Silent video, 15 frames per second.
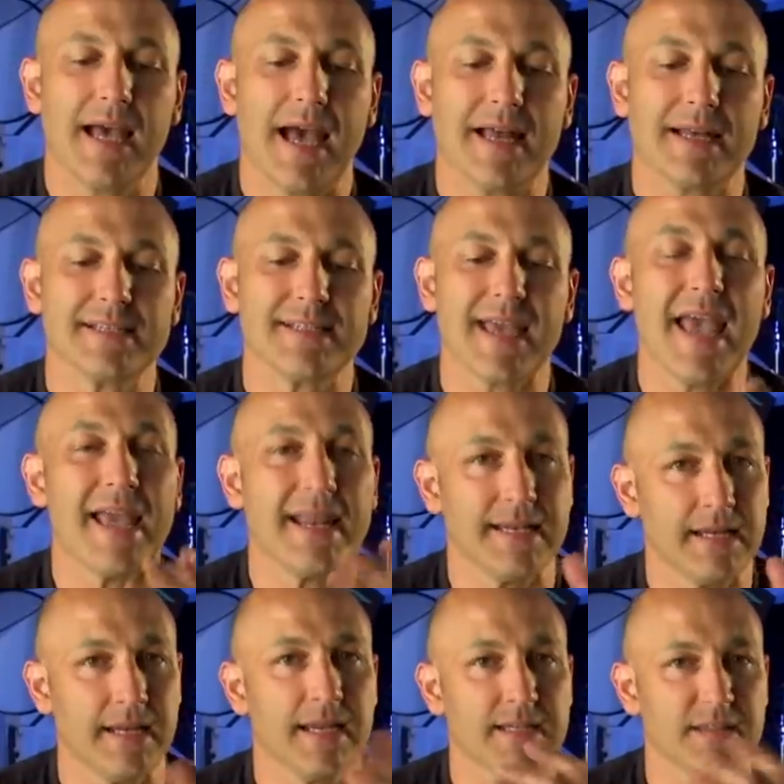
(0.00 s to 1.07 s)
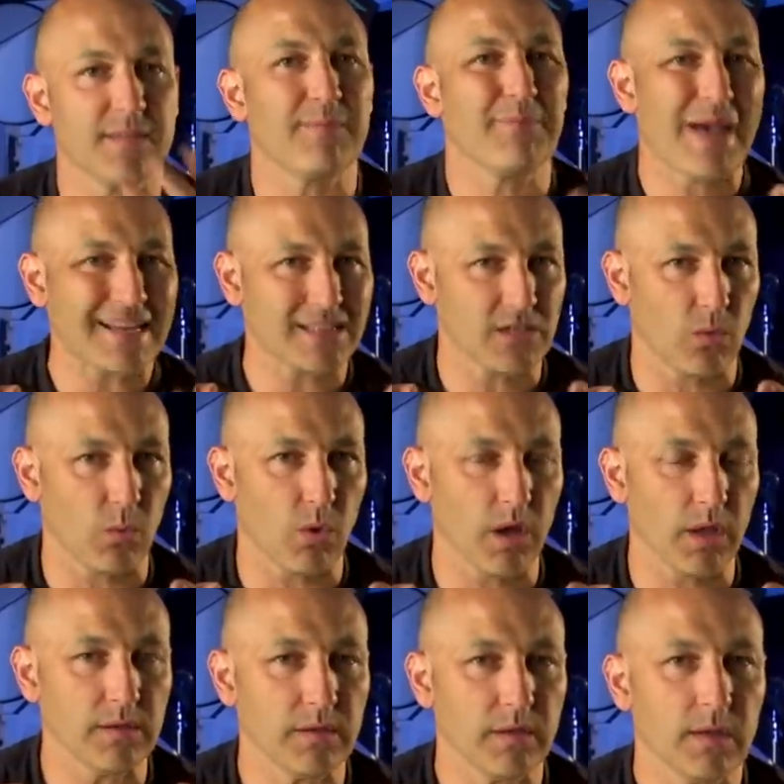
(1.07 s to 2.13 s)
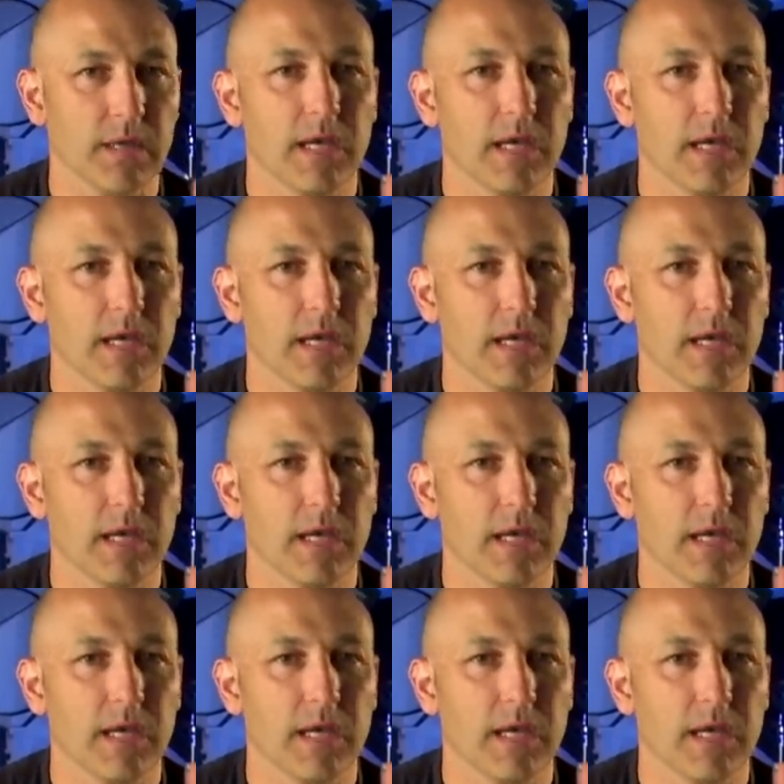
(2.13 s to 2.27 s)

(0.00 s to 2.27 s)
and a 10 is the better one,